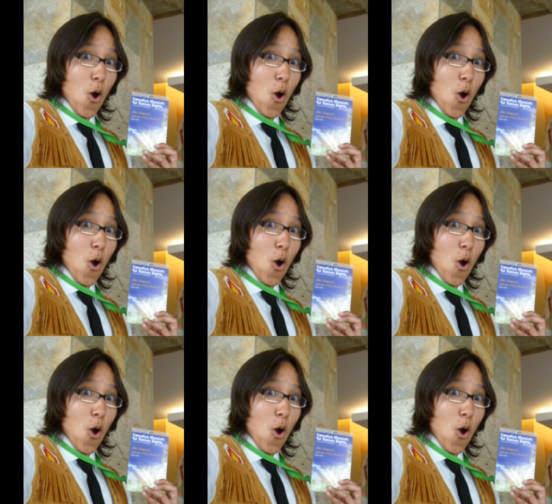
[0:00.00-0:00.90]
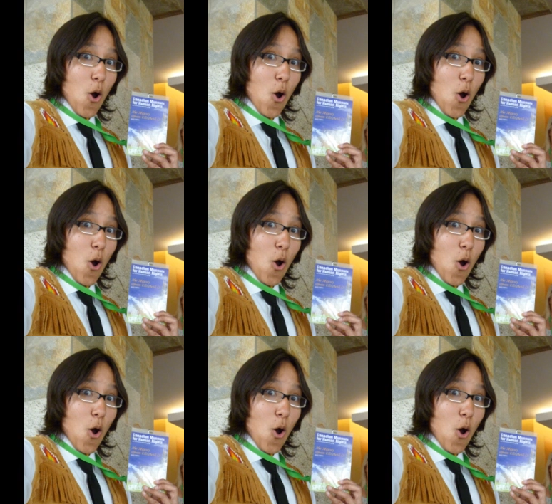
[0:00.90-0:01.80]

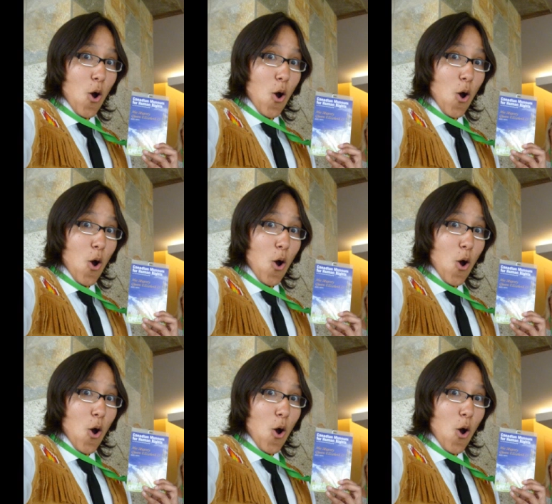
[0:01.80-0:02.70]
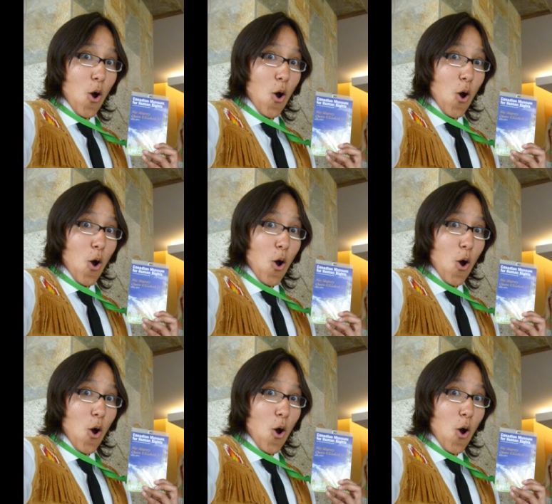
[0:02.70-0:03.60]

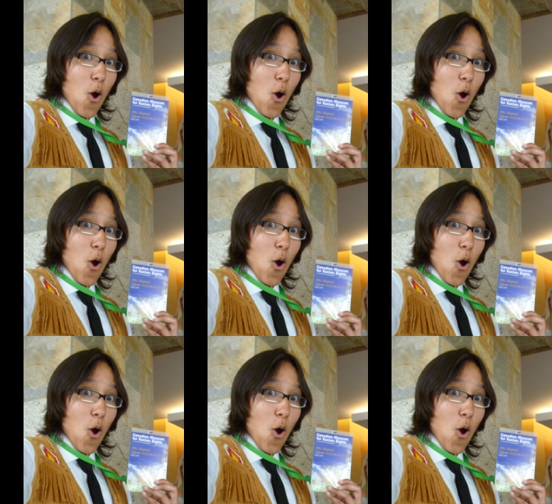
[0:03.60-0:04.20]
(no one is talking)